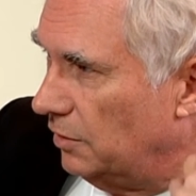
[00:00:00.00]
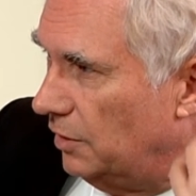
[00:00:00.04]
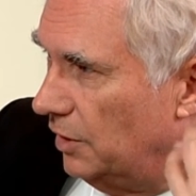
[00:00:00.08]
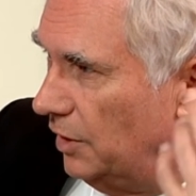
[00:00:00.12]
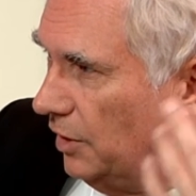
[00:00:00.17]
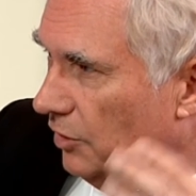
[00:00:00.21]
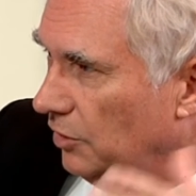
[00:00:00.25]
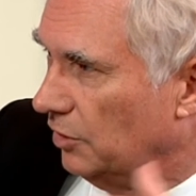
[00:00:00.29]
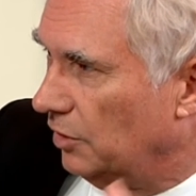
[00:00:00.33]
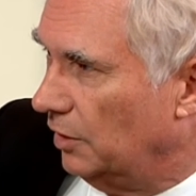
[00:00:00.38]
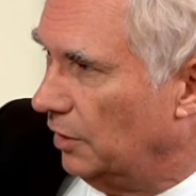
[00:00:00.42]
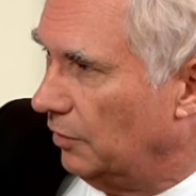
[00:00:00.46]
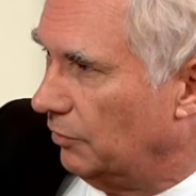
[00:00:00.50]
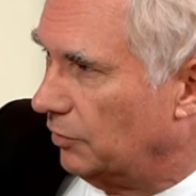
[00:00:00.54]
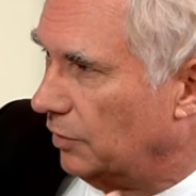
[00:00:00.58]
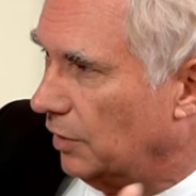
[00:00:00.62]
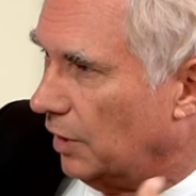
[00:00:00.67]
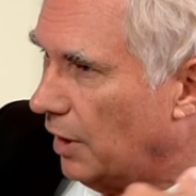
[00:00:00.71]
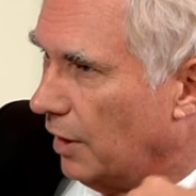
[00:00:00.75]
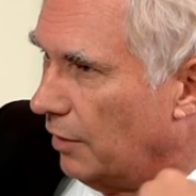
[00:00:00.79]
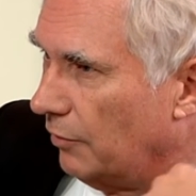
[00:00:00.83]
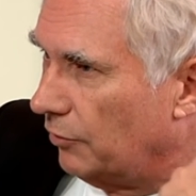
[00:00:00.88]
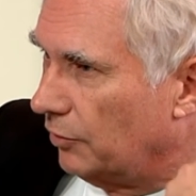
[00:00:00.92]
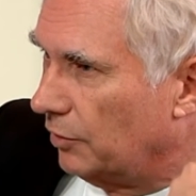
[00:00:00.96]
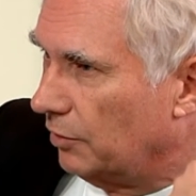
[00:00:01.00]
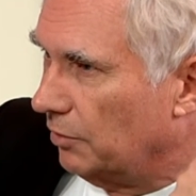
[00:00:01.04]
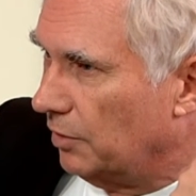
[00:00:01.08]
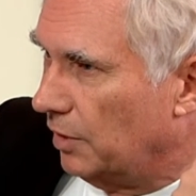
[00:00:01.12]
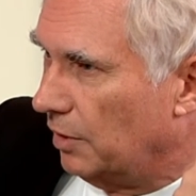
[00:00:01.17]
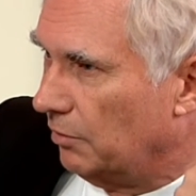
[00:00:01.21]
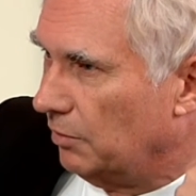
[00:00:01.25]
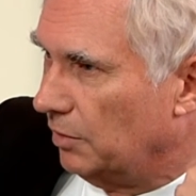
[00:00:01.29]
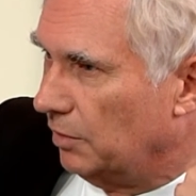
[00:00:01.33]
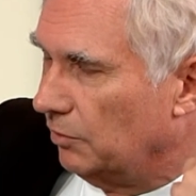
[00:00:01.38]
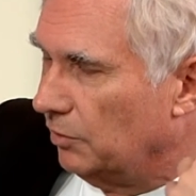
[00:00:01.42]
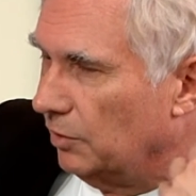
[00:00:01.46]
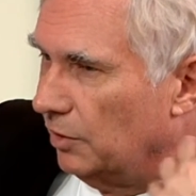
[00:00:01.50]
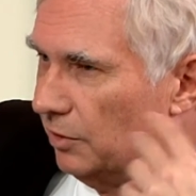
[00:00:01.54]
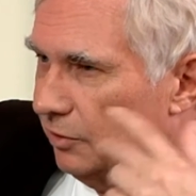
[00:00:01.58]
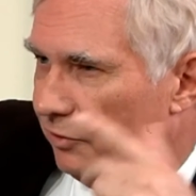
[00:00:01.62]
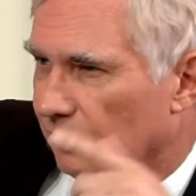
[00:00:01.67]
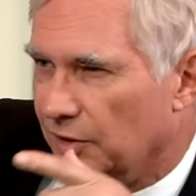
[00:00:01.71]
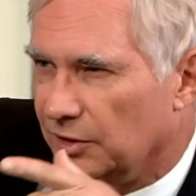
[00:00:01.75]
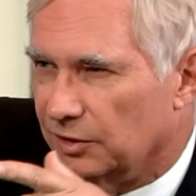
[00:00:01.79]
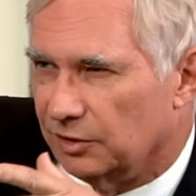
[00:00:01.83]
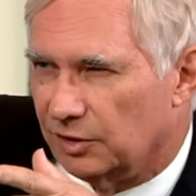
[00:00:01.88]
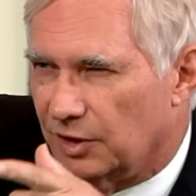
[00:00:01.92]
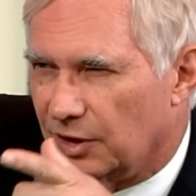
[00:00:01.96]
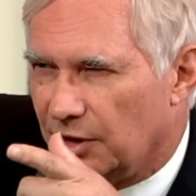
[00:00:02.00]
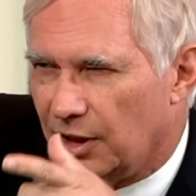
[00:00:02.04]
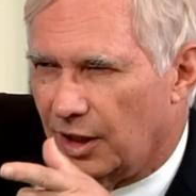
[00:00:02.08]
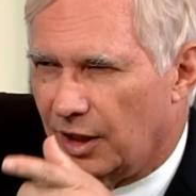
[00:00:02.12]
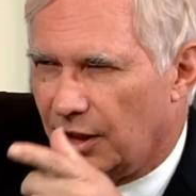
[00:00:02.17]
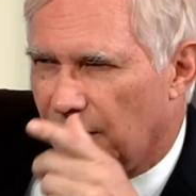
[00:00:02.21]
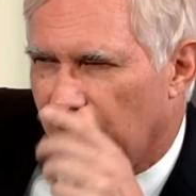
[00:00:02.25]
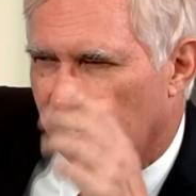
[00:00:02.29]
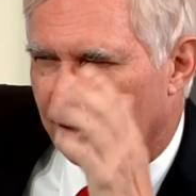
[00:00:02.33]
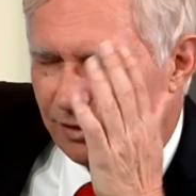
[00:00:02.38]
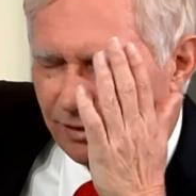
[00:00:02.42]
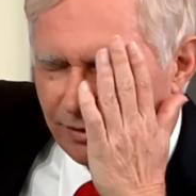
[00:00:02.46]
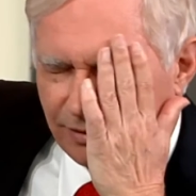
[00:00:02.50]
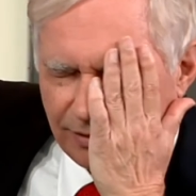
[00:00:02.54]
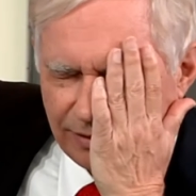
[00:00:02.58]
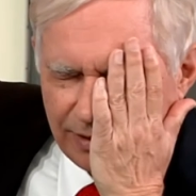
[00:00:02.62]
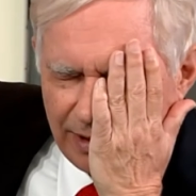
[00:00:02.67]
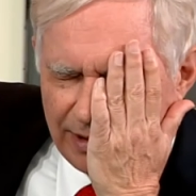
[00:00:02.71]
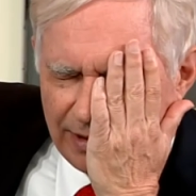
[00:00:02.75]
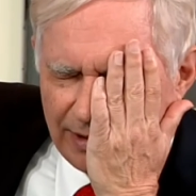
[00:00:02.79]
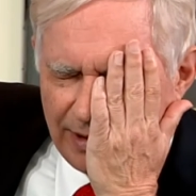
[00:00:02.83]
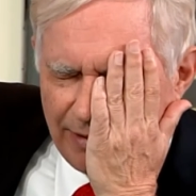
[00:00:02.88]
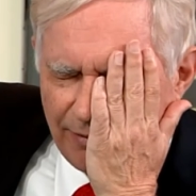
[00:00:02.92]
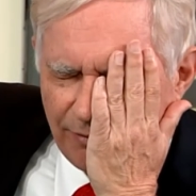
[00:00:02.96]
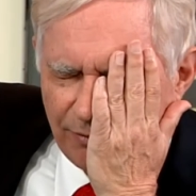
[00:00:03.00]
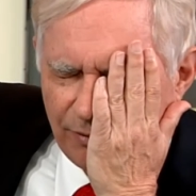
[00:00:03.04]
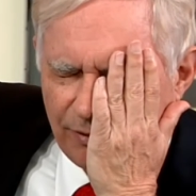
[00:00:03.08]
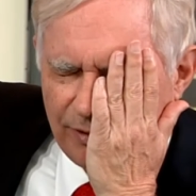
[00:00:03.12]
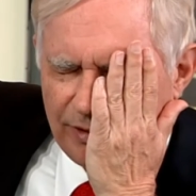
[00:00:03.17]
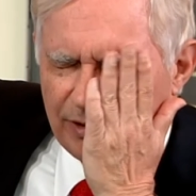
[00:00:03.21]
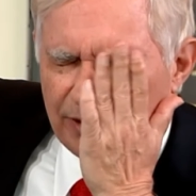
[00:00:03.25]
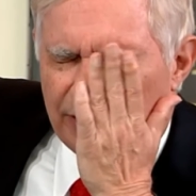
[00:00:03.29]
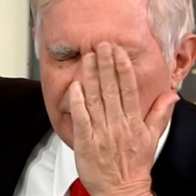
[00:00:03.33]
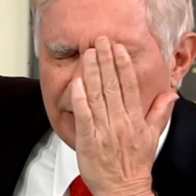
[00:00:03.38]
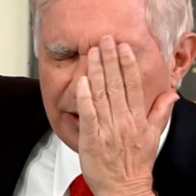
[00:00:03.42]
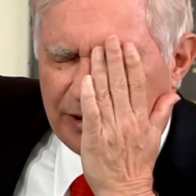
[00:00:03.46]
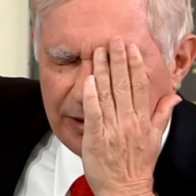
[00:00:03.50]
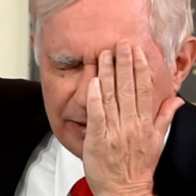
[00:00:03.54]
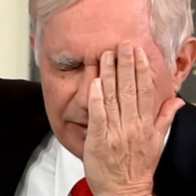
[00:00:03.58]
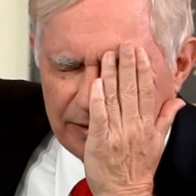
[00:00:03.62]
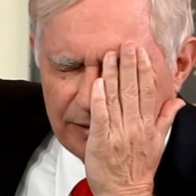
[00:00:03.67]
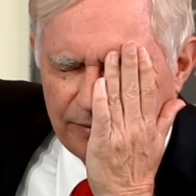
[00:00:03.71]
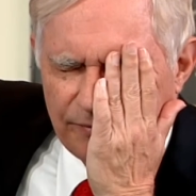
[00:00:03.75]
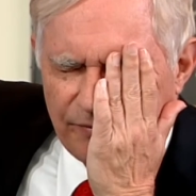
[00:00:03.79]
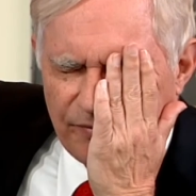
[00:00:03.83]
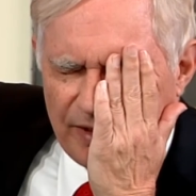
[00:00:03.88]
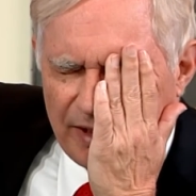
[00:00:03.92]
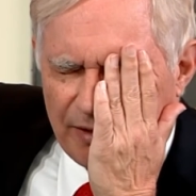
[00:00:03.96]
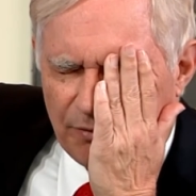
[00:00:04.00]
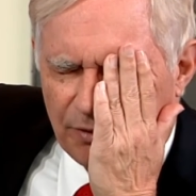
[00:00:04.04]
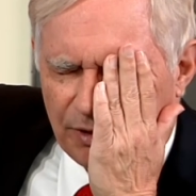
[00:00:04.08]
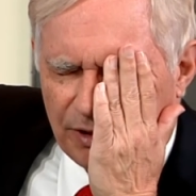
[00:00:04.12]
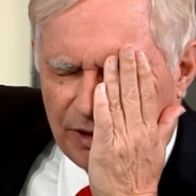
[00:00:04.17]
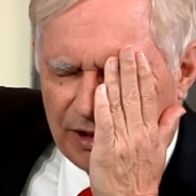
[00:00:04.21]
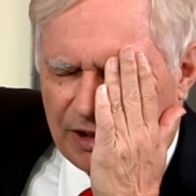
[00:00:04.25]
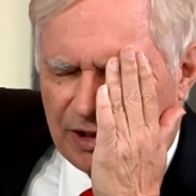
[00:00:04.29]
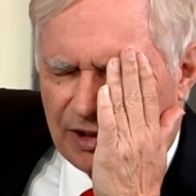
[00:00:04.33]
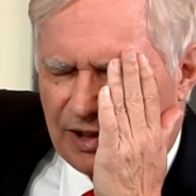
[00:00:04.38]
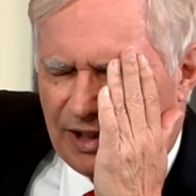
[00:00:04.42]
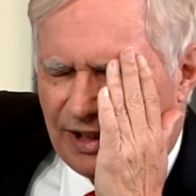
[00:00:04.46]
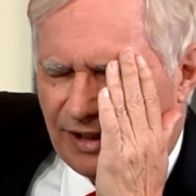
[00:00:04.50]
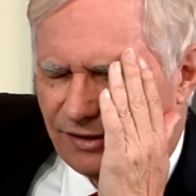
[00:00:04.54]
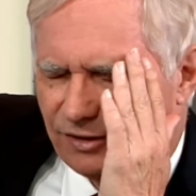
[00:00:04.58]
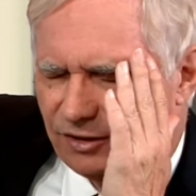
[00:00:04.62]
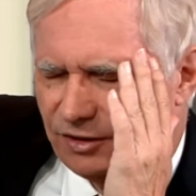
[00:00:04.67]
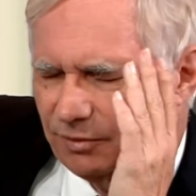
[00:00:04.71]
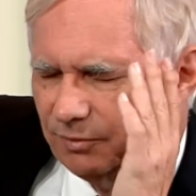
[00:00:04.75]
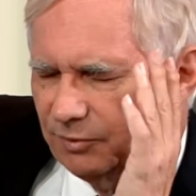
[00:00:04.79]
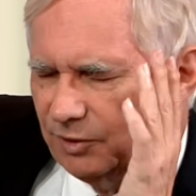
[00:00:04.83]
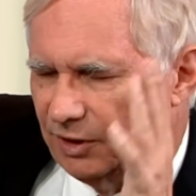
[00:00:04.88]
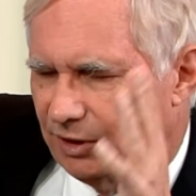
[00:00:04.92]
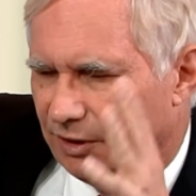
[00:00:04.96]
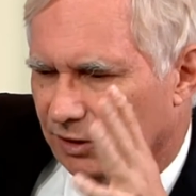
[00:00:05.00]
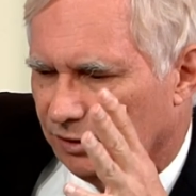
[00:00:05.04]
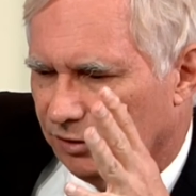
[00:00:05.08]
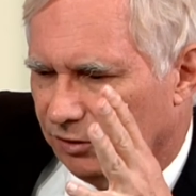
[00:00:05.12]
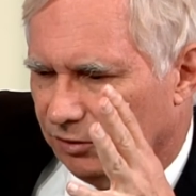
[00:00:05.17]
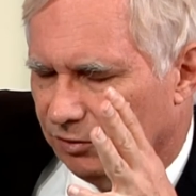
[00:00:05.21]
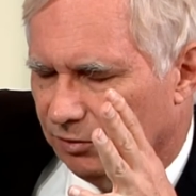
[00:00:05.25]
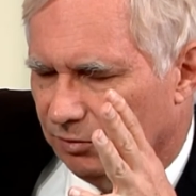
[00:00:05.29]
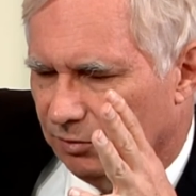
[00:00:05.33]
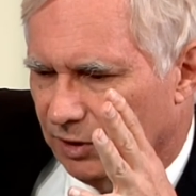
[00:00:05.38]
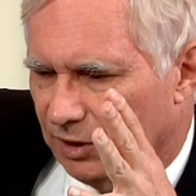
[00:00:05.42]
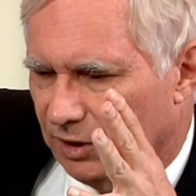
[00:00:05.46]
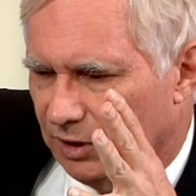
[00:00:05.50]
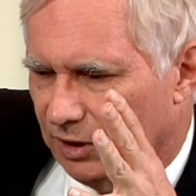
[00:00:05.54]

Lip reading: He's lived life the way we've learned it. So that really connects some things for me.